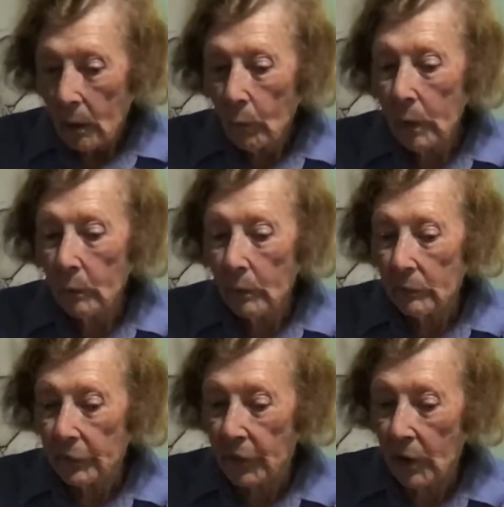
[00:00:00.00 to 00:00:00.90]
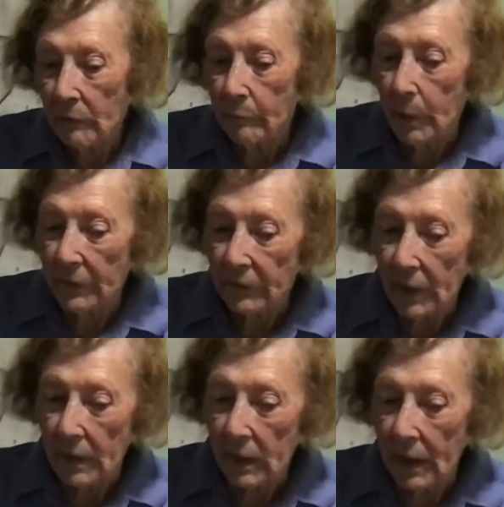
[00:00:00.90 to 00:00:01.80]
we were served
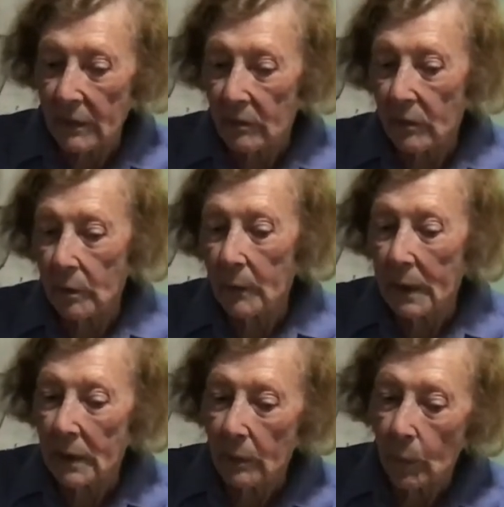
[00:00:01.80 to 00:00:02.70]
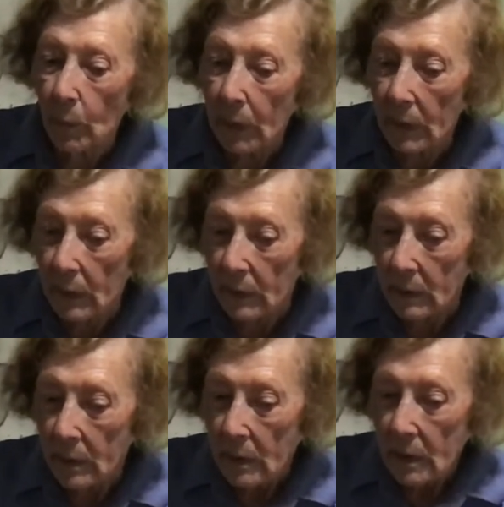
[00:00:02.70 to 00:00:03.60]
briefly together in the Manly Warringah
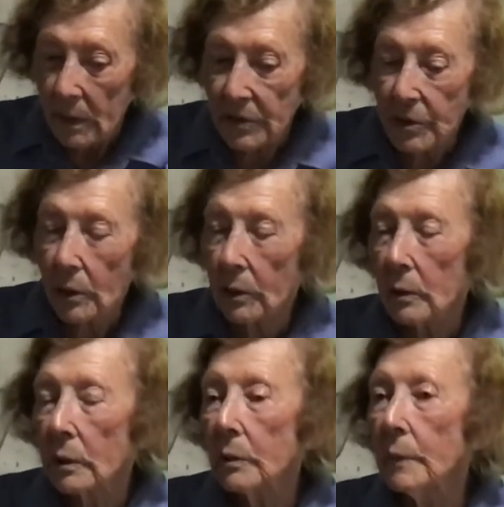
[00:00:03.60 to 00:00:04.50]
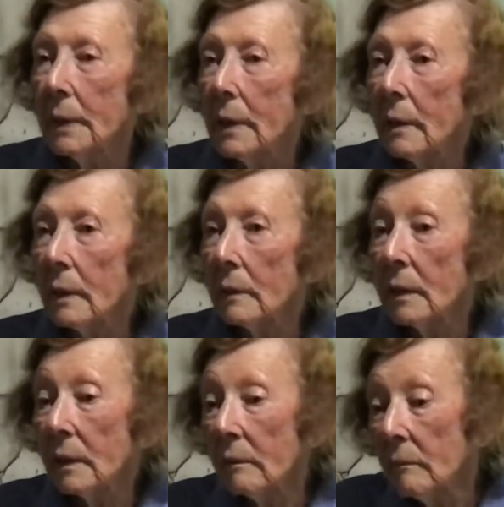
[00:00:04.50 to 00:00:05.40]
Historical Committee, and
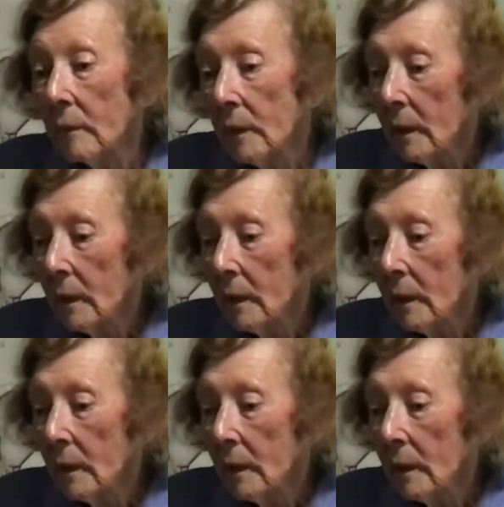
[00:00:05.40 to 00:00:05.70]
then